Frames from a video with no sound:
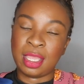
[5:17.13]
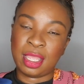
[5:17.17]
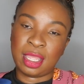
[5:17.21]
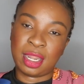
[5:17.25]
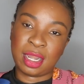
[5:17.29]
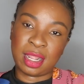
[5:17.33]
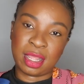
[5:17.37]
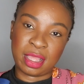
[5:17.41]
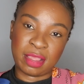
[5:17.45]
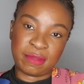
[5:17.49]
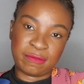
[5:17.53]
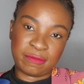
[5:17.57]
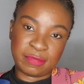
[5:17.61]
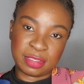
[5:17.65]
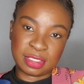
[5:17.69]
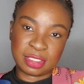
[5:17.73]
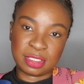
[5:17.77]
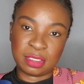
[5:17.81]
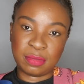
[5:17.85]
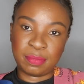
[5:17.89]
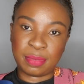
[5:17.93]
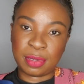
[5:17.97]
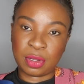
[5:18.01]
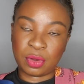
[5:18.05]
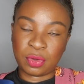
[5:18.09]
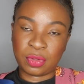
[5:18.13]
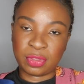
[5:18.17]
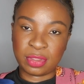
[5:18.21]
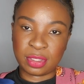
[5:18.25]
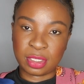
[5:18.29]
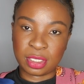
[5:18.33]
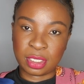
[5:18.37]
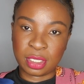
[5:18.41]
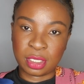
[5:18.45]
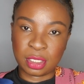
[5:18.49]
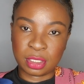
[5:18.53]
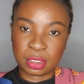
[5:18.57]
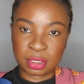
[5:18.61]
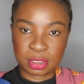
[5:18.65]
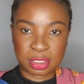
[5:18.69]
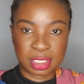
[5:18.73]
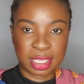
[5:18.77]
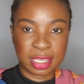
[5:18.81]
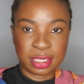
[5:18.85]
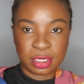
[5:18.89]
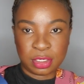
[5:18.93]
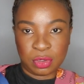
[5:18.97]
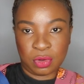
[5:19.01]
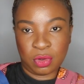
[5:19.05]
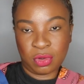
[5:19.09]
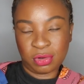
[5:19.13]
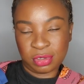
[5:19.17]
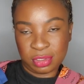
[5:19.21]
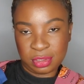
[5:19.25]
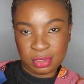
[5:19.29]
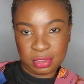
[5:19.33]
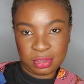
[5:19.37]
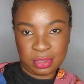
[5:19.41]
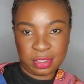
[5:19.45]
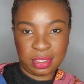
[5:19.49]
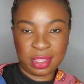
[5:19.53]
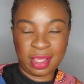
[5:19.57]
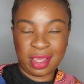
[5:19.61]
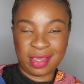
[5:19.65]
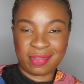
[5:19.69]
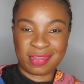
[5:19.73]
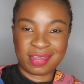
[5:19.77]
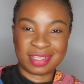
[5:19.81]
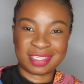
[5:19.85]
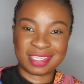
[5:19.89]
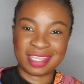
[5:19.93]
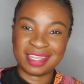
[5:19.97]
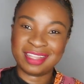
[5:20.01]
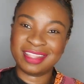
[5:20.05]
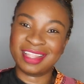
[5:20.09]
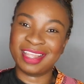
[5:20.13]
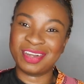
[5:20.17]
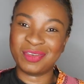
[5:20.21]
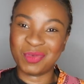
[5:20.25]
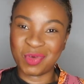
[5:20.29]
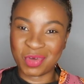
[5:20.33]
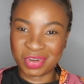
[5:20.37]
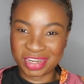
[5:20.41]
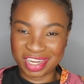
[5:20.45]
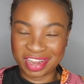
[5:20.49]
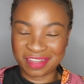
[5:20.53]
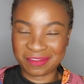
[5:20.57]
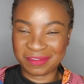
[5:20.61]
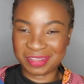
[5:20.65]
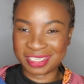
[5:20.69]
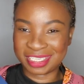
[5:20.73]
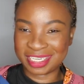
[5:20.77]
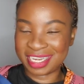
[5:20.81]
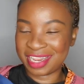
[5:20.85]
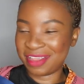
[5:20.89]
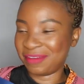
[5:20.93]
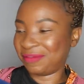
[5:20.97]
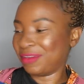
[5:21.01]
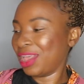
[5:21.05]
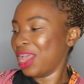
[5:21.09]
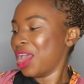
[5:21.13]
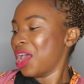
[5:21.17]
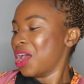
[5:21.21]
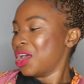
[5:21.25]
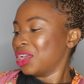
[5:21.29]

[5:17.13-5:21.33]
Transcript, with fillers: and I have a zipper on the side, on the other side that won't have a sleeve.